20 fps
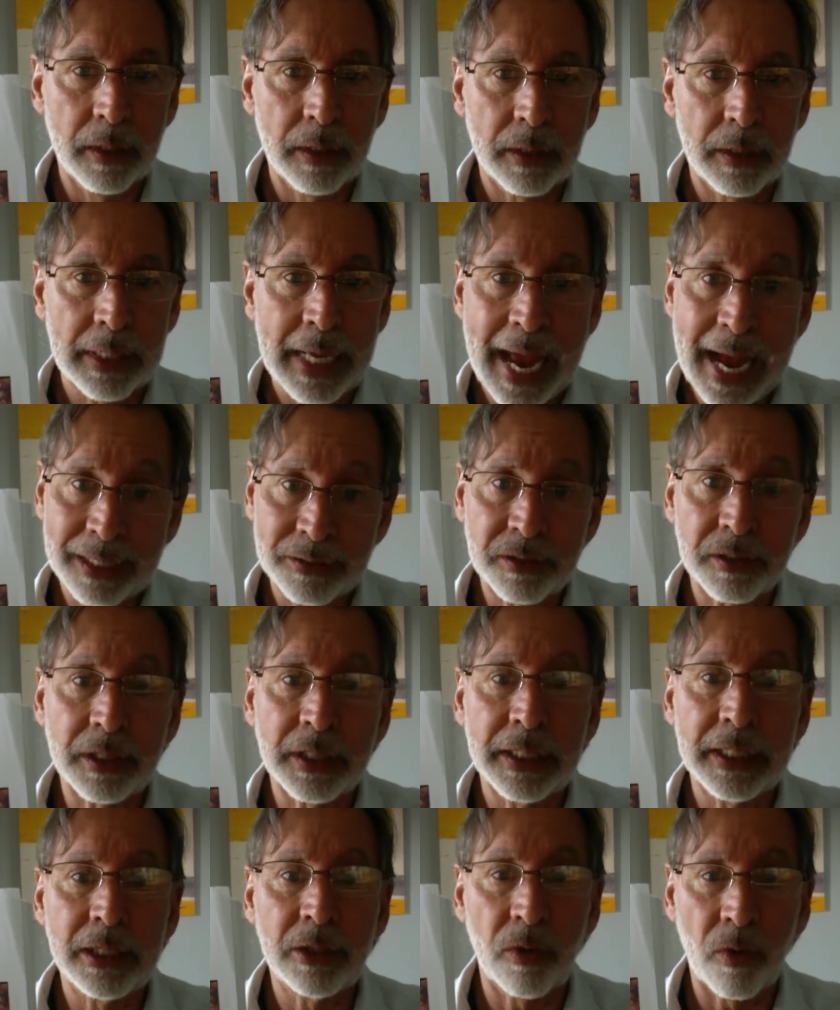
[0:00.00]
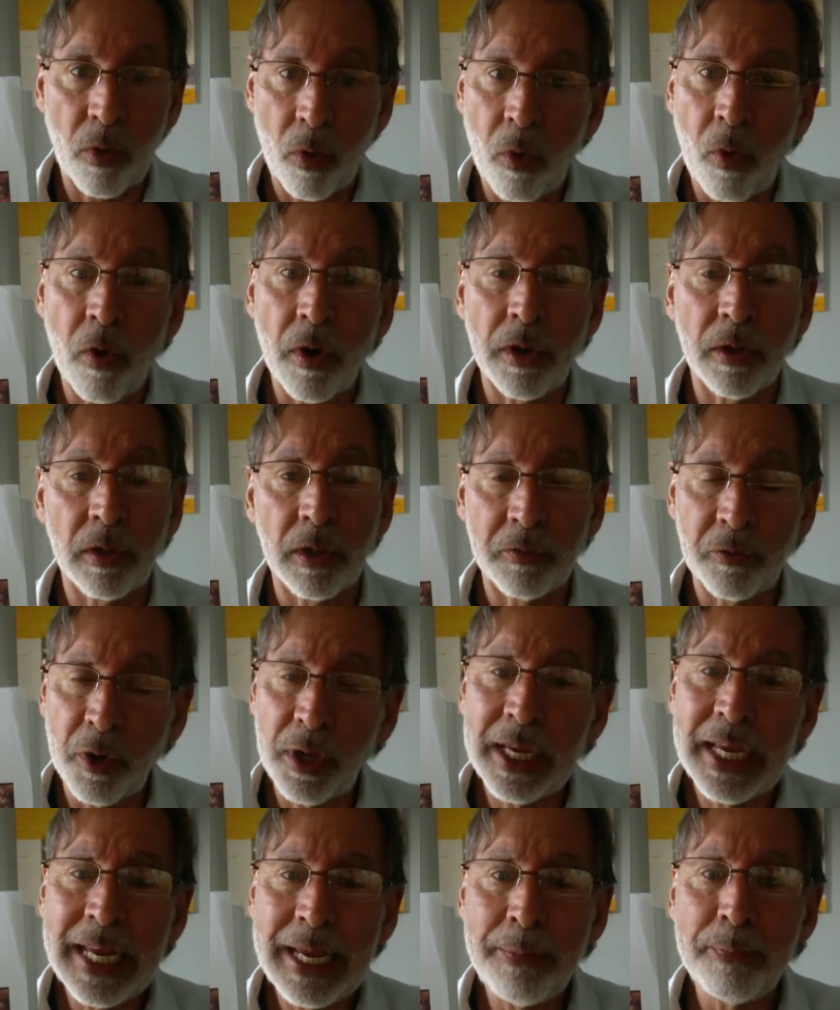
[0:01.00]
gasoline or oil, if we
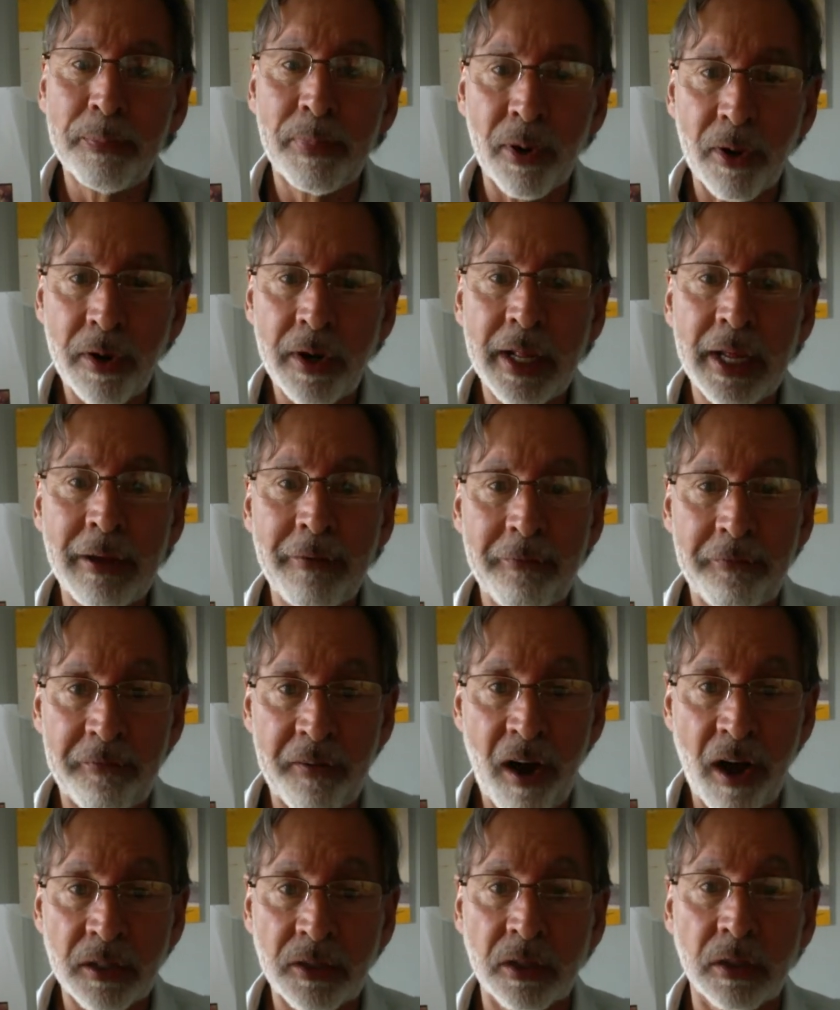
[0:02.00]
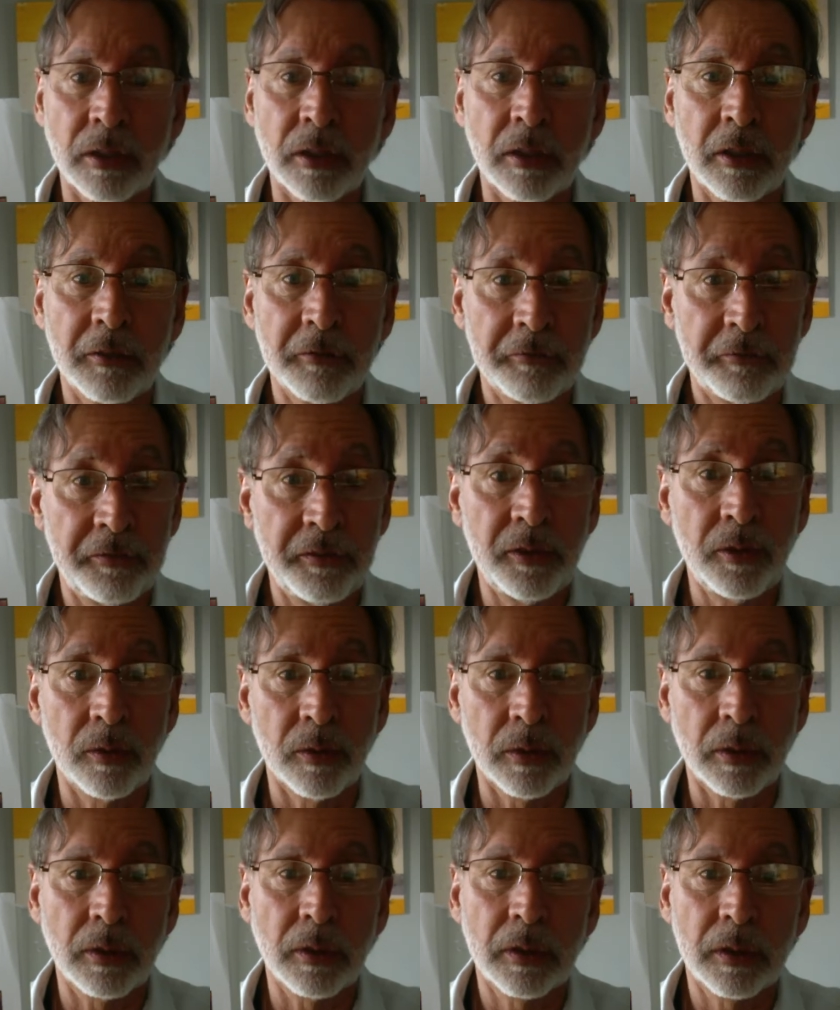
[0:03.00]
keep burning fossil
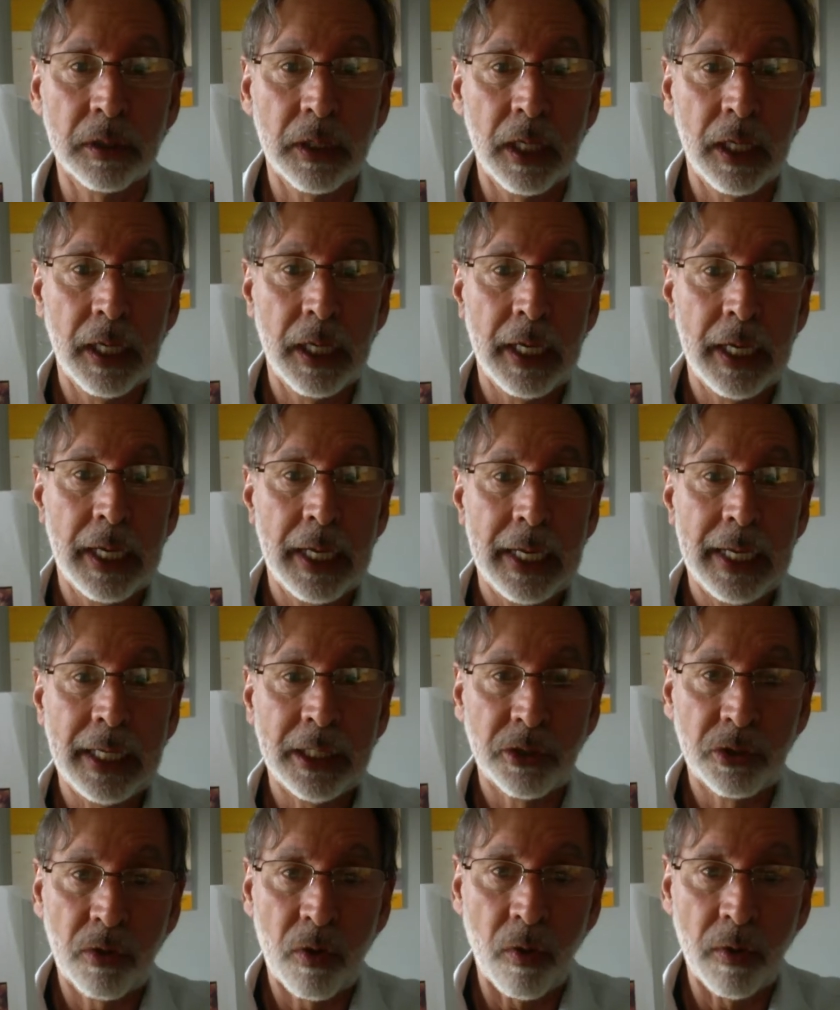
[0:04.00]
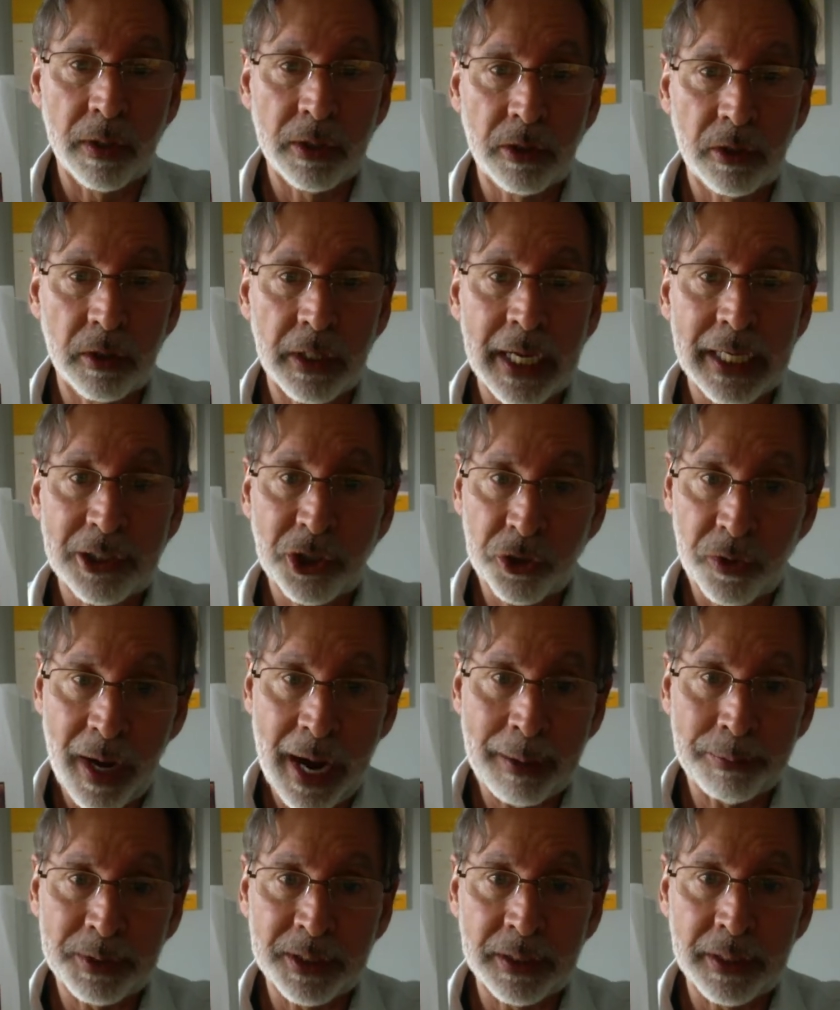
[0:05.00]
fuels, it's going to get
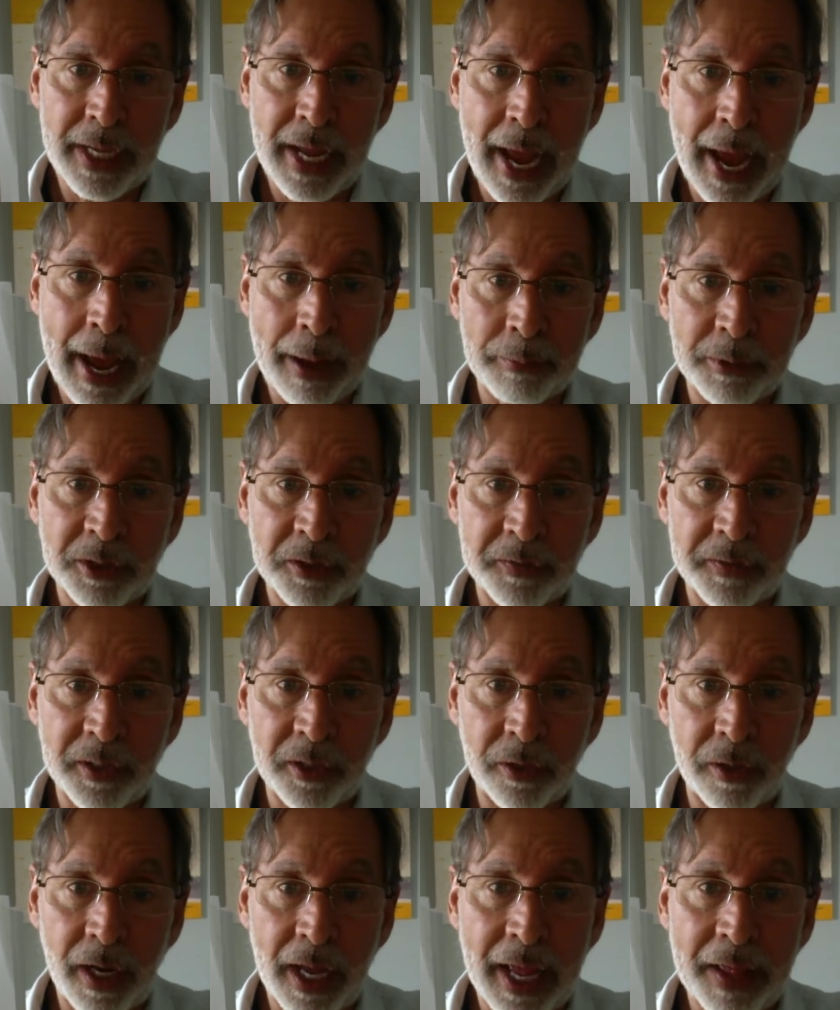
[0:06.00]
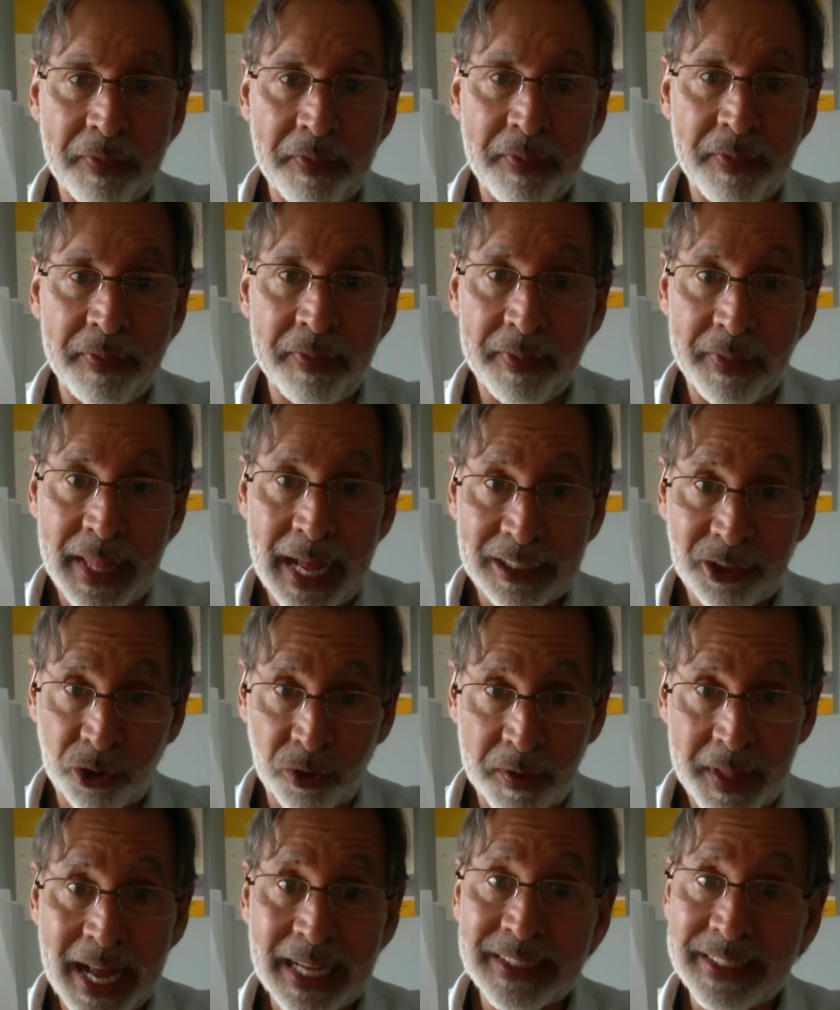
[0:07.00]
trapped in the atmosphere, and that's
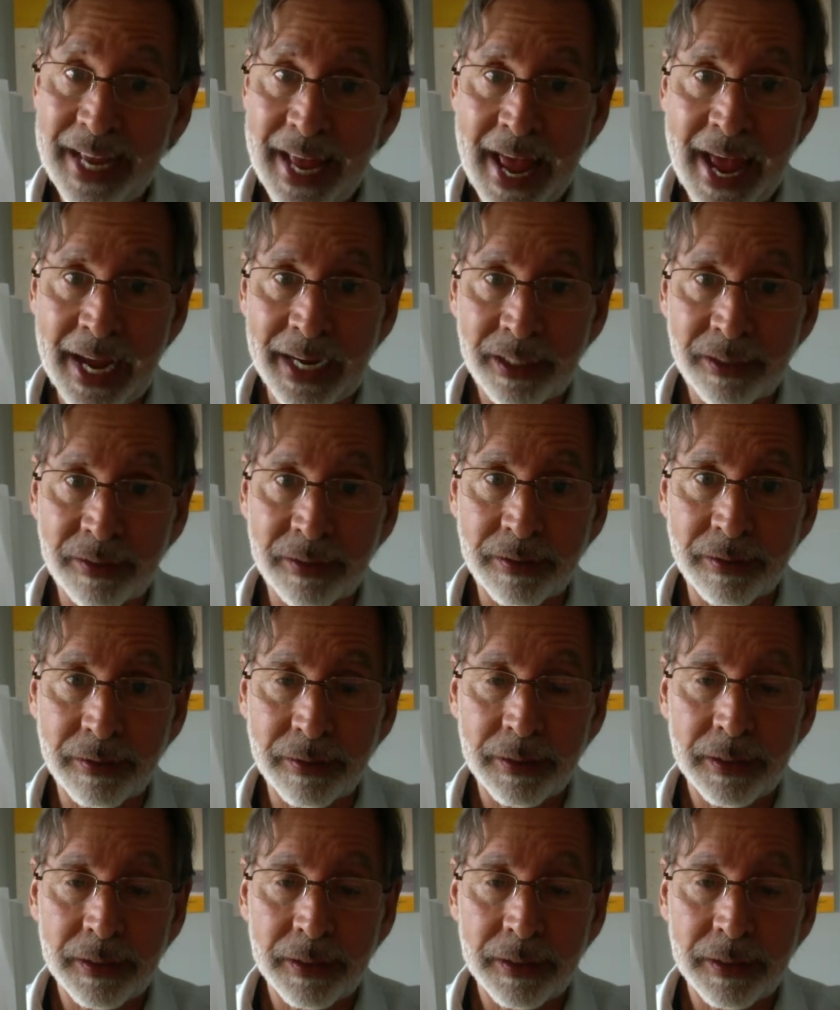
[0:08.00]
X.